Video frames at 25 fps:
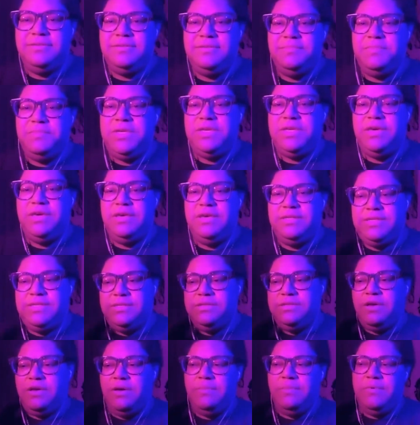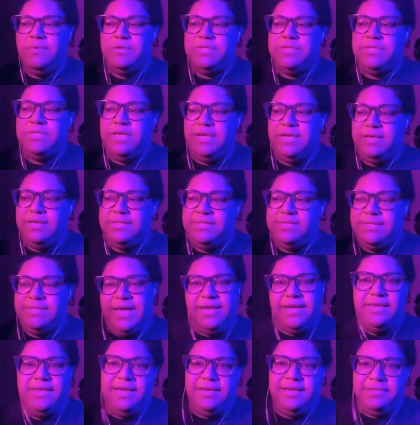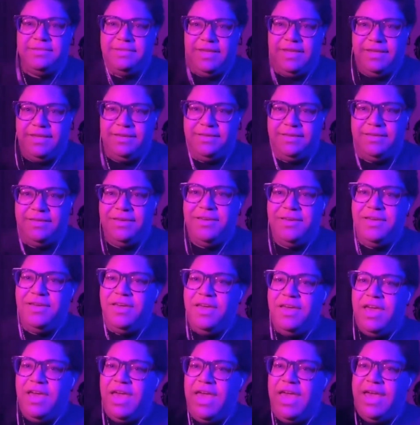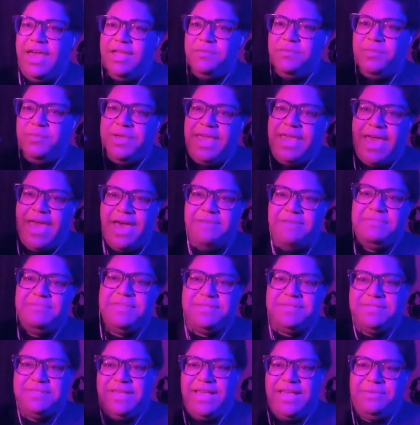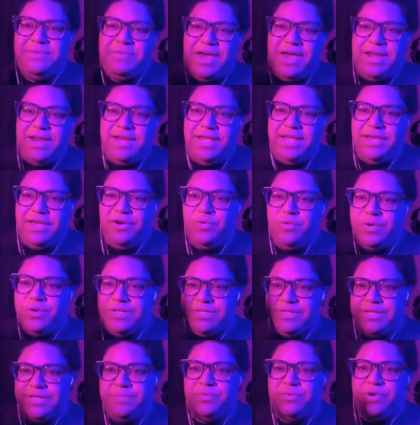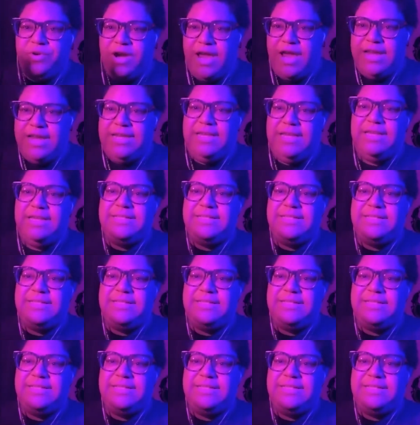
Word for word: because it's almost like a psychic link and we have the same idea or similar ideas